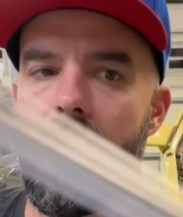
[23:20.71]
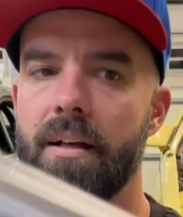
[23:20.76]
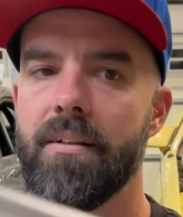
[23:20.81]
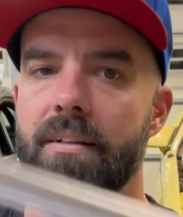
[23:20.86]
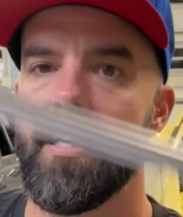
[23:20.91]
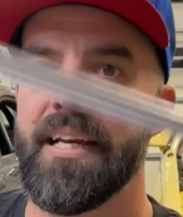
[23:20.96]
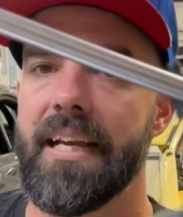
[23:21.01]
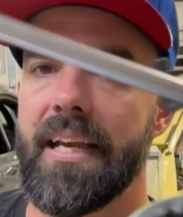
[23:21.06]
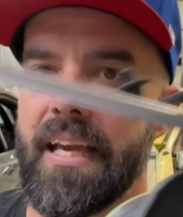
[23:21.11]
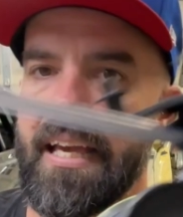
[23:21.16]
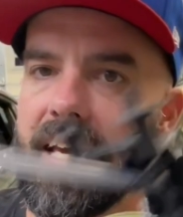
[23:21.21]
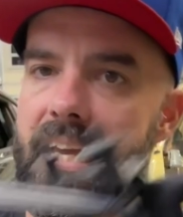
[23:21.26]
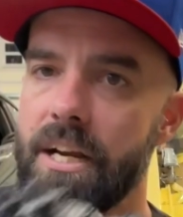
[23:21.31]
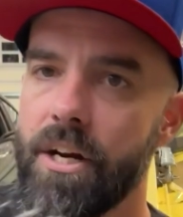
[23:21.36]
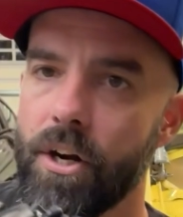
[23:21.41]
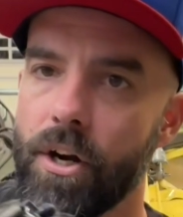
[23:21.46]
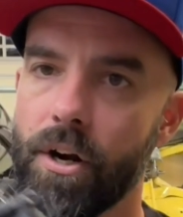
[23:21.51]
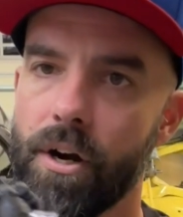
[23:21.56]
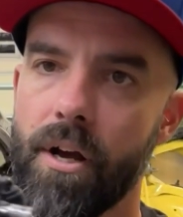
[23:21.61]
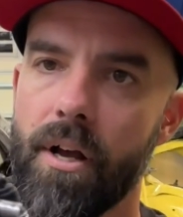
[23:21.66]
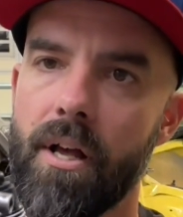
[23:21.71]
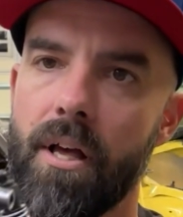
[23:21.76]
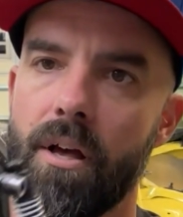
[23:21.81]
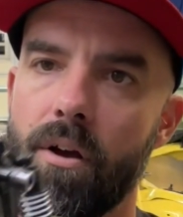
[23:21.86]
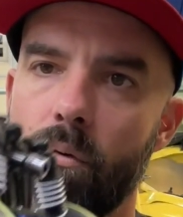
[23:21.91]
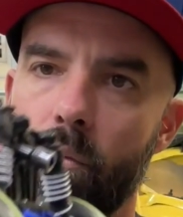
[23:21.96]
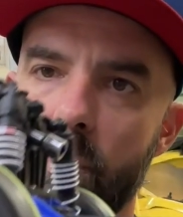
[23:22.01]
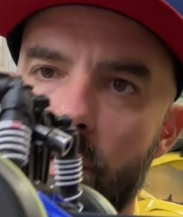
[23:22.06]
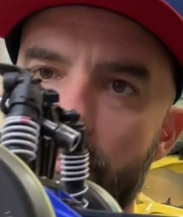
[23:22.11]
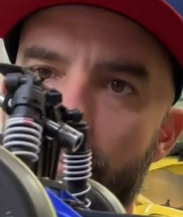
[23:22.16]
Like here,
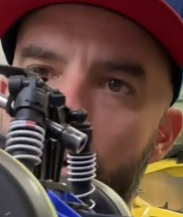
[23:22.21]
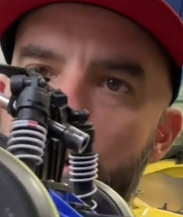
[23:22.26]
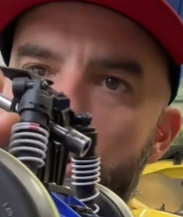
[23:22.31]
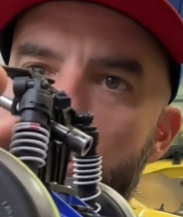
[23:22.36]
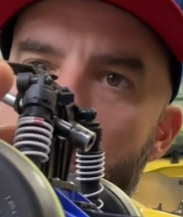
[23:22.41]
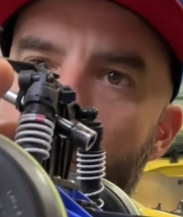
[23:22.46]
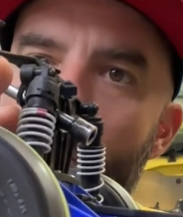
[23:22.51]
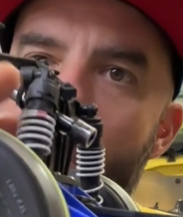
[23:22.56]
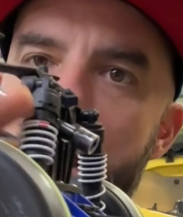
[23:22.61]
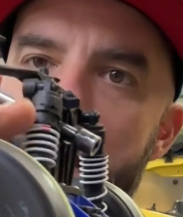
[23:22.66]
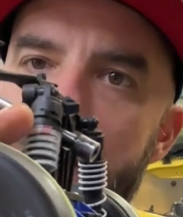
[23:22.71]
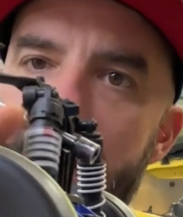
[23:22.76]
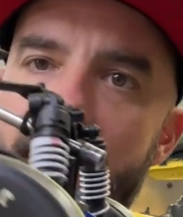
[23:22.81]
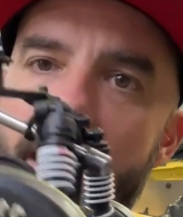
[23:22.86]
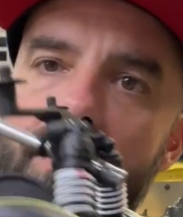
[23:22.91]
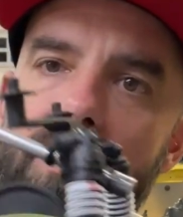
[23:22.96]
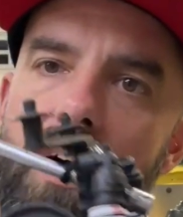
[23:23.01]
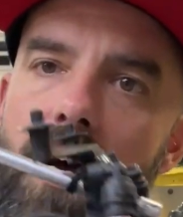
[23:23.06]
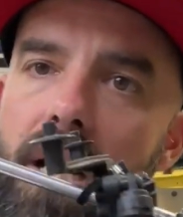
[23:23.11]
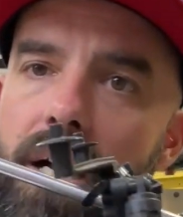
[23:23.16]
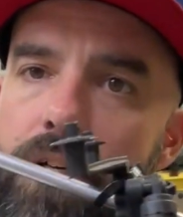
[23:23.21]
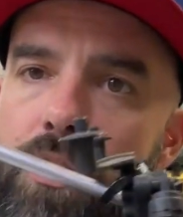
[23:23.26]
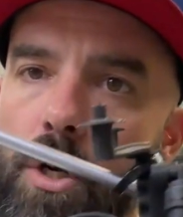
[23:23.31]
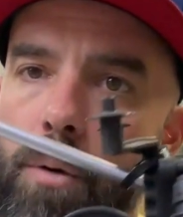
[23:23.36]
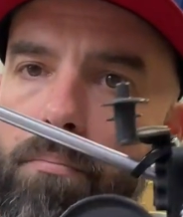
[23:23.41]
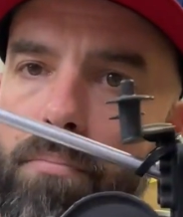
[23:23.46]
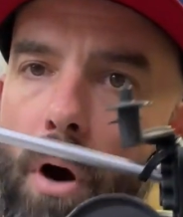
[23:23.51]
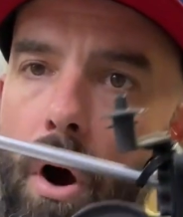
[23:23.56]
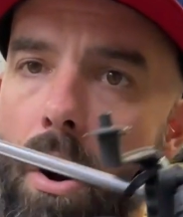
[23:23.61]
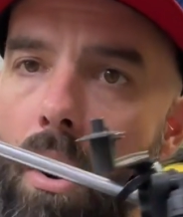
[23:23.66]
when you push the weight down on your
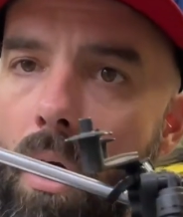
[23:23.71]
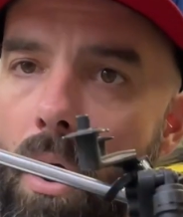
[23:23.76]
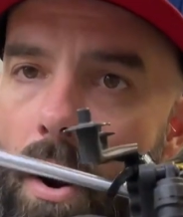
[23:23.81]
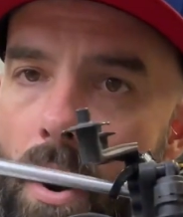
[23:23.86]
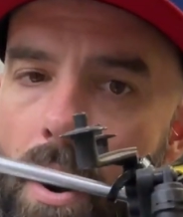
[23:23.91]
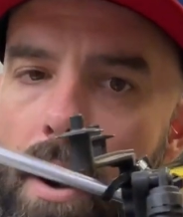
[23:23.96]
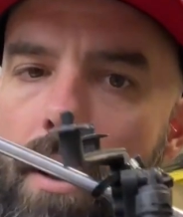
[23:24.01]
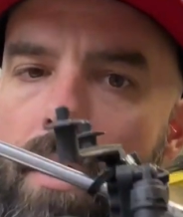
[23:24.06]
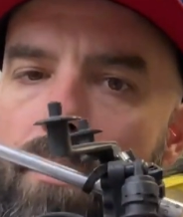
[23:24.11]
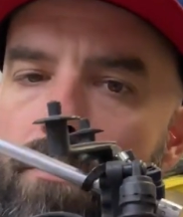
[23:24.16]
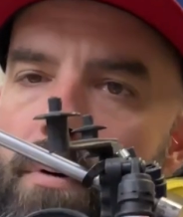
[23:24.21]
bar,